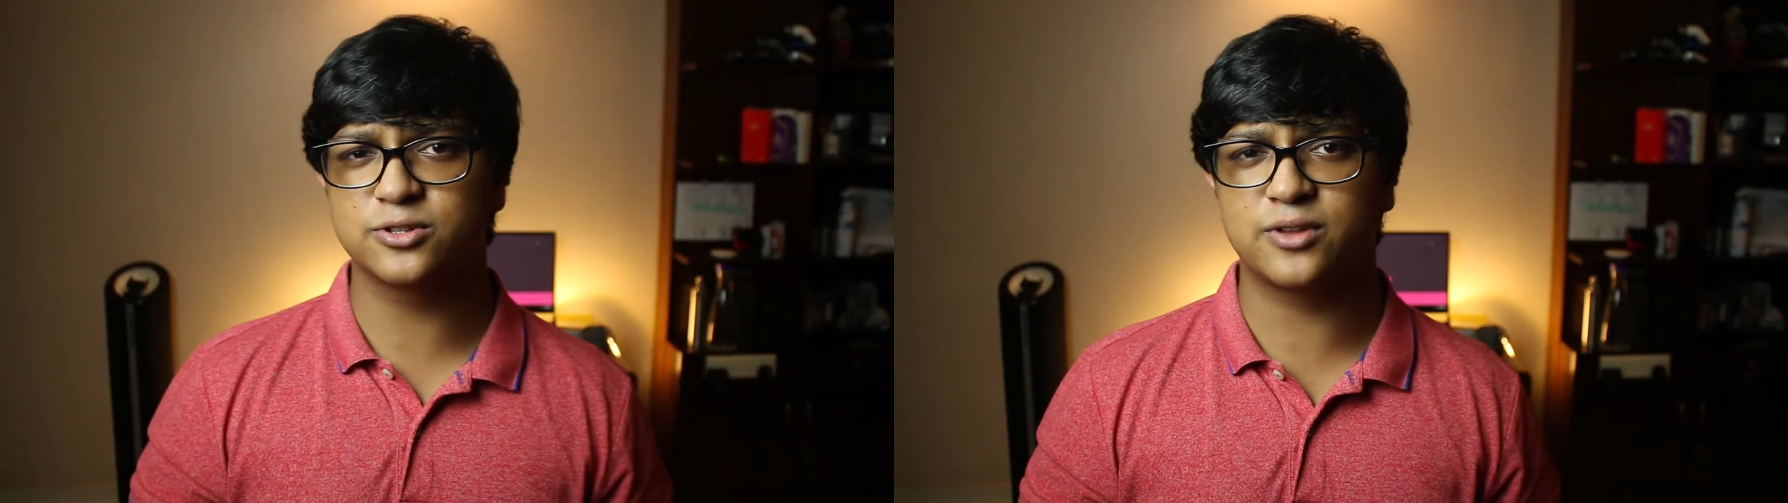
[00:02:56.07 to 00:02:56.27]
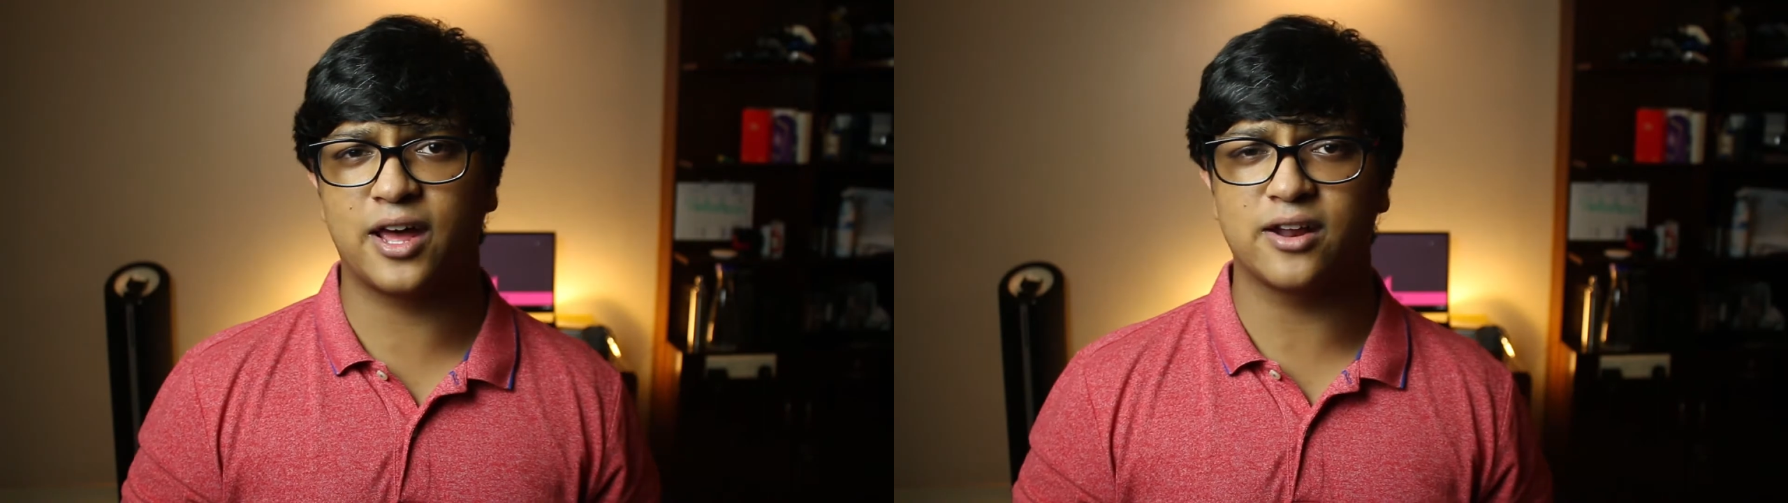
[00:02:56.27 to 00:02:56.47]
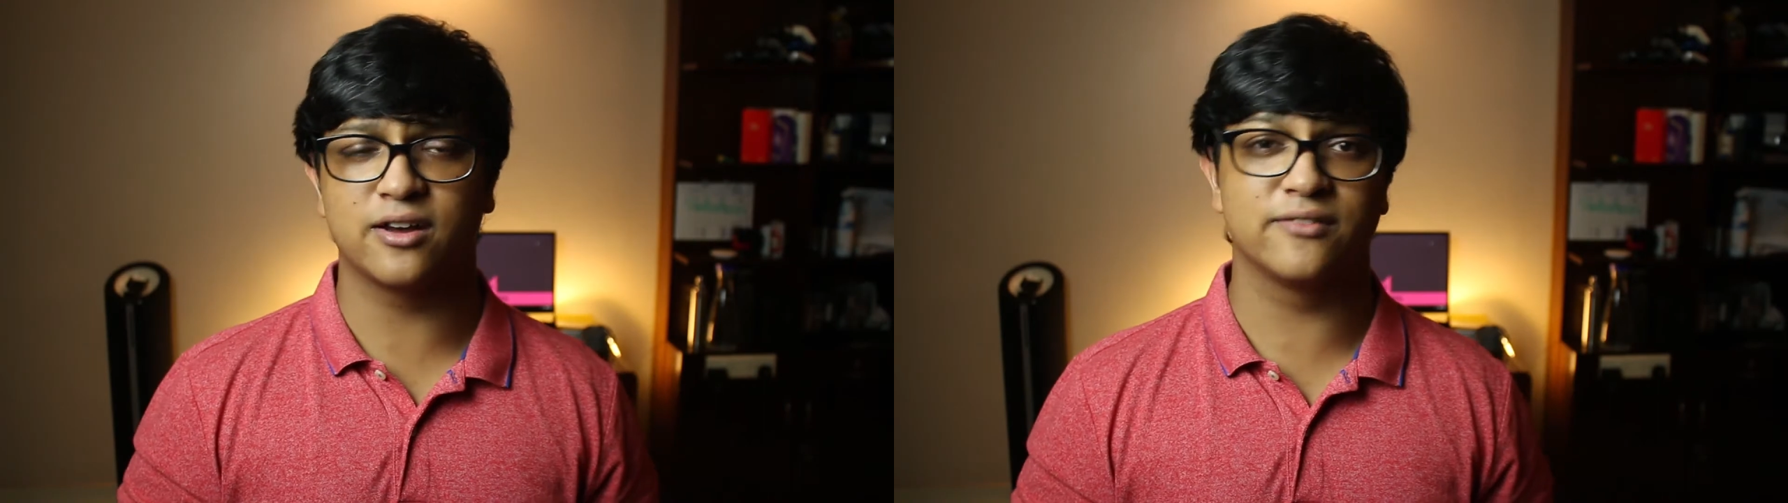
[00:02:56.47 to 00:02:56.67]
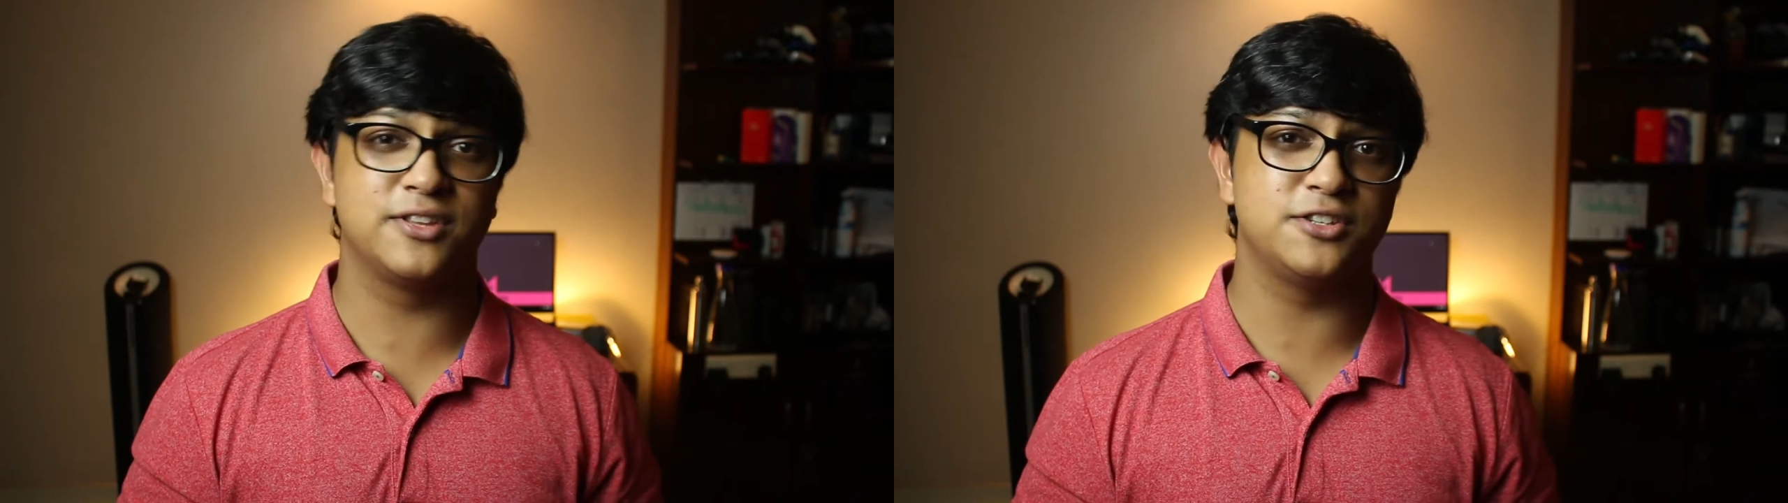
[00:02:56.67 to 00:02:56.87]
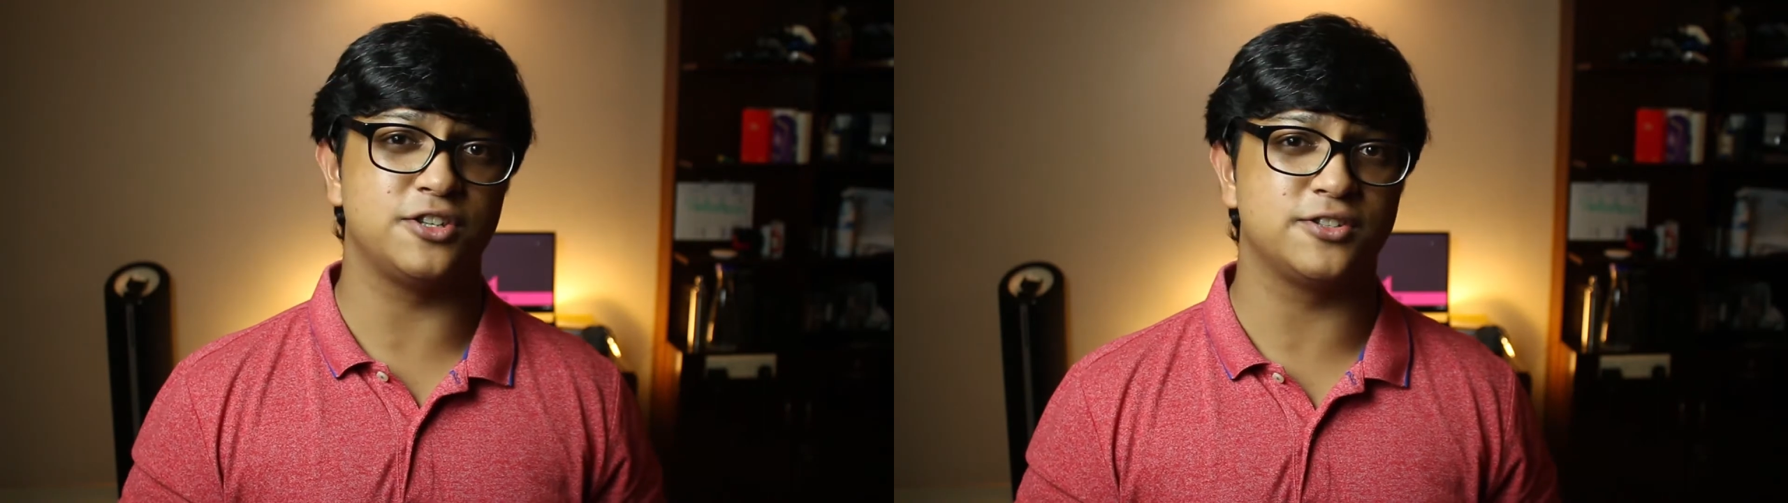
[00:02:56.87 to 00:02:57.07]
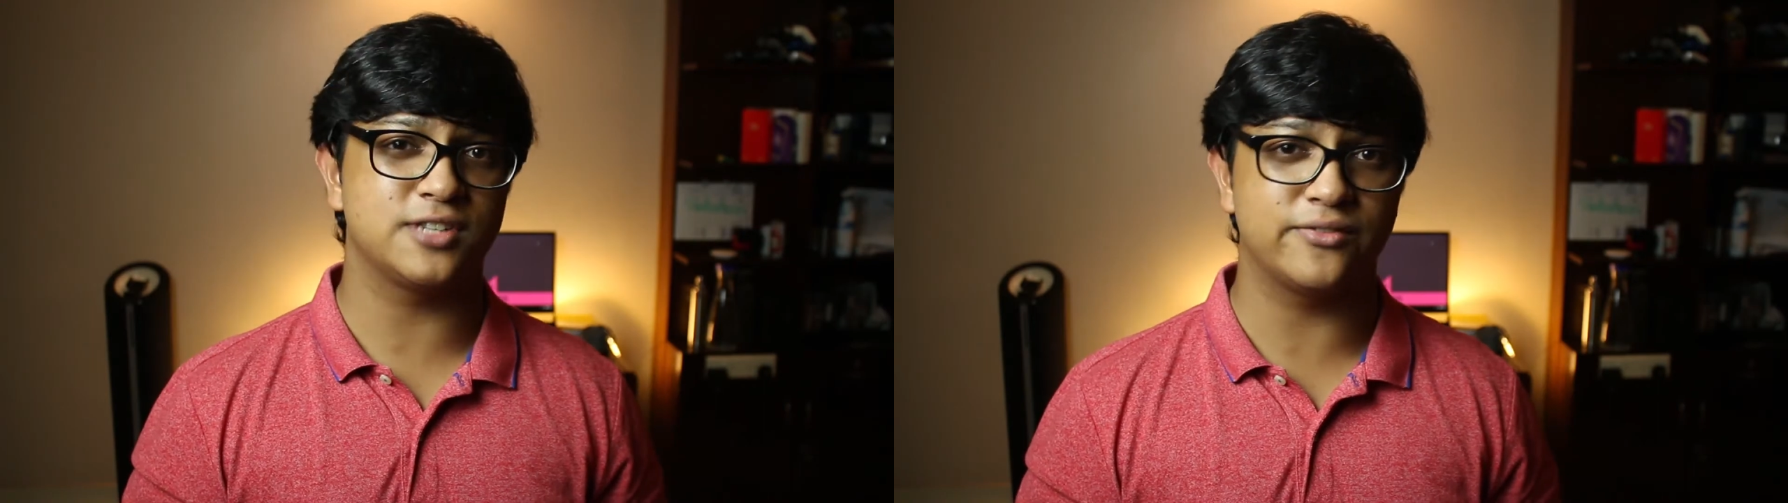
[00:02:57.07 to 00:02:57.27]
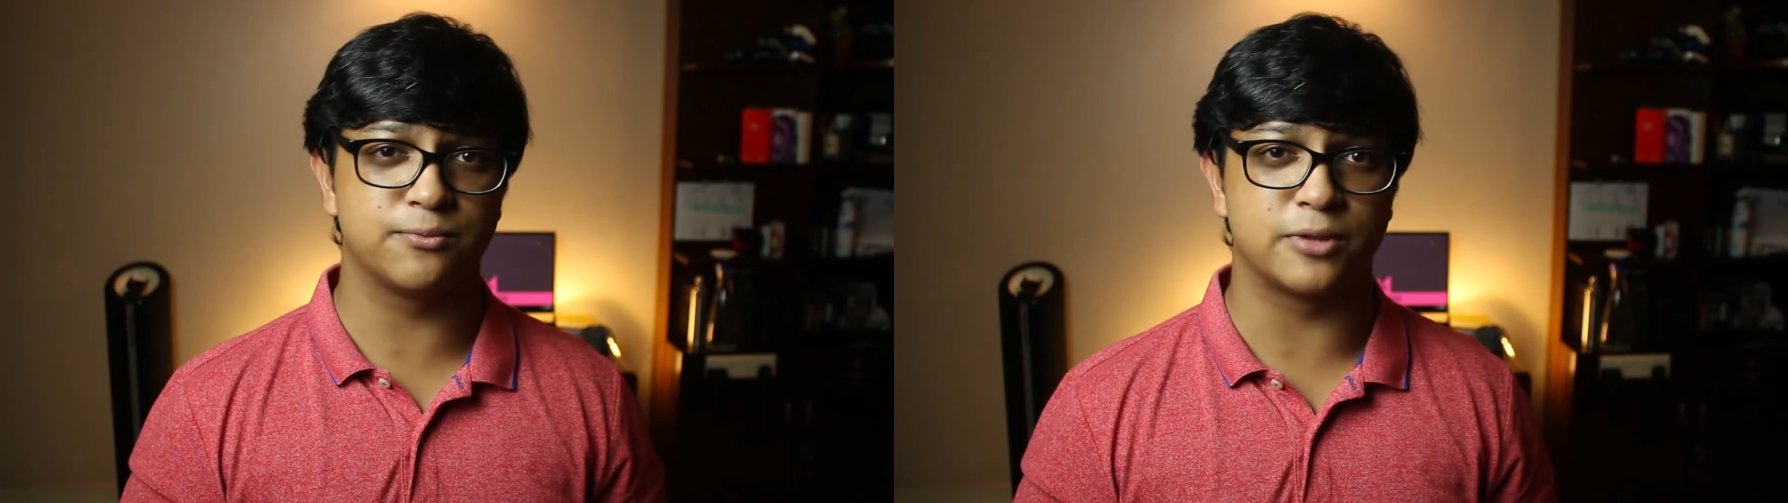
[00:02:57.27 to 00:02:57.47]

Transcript: to that of the G7